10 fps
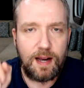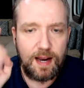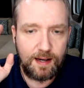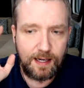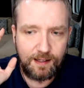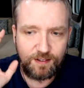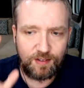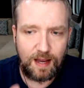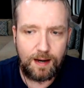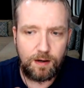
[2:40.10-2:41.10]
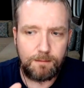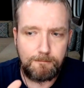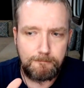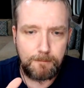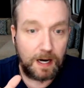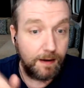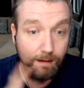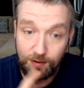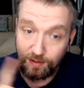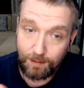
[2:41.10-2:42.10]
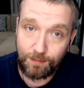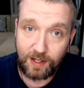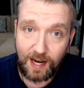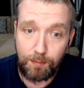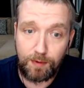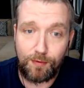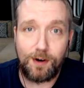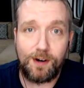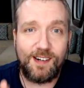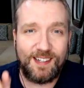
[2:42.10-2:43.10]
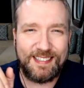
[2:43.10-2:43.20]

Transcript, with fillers: And he said, I'd never seen him freak out before.